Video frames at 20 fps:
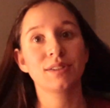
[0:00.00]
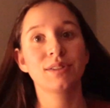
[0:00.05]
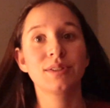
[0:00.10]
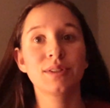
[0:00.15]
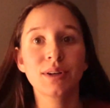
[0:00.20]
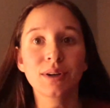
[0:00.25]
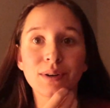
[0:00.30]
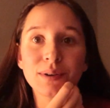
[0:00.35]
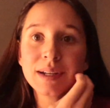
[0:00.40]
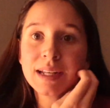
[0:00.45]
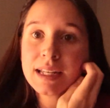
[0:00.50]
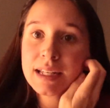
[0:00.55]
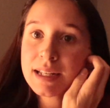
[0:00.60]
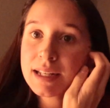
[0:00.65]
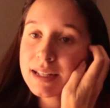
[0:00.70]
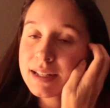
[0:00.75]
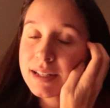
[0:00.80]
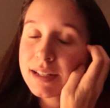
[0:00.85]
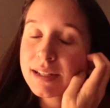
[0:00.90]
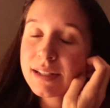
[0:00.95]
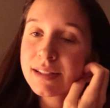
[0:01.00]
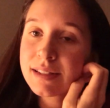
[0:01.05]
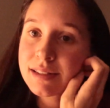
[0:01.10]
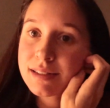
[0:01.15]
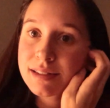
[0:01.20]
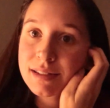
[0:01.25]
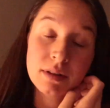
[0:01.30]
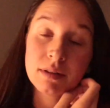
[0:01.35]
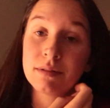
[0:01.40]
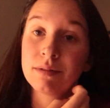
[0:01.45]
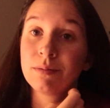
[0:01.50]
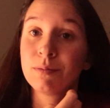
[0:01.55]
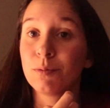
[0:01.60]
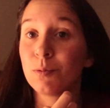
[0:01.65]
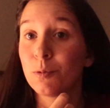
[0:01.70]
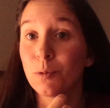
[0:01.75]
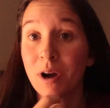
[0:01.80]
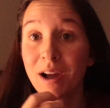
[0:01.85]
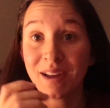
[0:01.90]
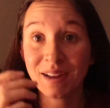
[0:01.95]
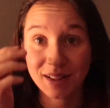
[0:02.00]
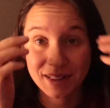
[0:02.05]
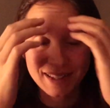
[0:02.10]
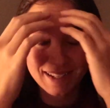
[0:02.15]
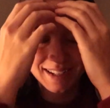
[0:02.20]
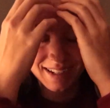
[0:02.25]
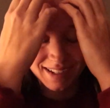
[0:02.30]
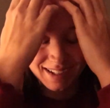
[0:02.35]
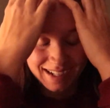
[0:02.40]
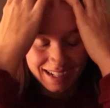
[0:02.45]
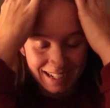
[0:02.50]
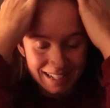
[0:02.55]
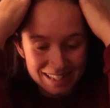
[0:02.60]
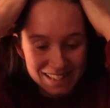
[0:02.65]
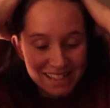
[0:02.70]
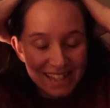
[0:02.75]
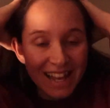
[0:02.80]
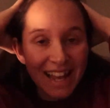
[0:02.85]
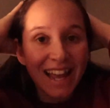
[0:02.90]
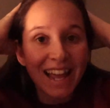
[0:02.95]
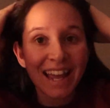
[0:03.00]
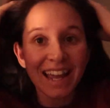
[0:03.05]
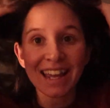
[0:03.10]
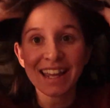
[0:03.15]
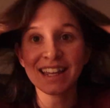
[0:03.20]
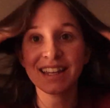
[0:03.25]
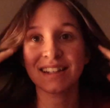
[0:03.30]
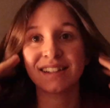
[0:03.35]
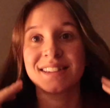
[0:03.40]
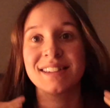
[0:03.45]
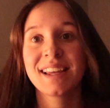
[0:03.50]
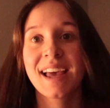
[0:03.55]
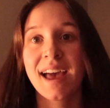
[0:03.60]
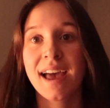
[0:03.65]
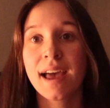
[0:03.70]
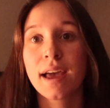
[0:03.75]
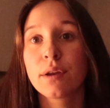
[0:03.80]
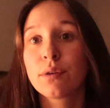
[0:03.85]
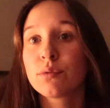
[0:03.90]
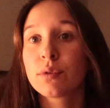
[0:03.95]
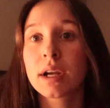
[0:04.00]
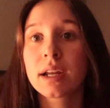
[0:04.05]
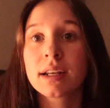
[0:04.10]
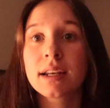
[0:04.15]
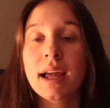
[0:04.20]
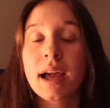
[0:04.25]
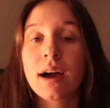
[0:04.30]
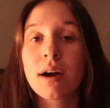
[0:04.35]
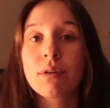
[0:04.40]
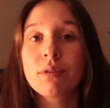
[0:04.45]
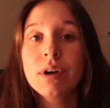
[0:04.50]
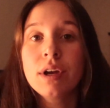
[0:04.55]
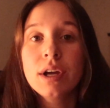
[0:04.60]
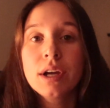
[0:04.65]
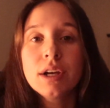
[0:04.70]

so it is a while later. It's 8:10 right now.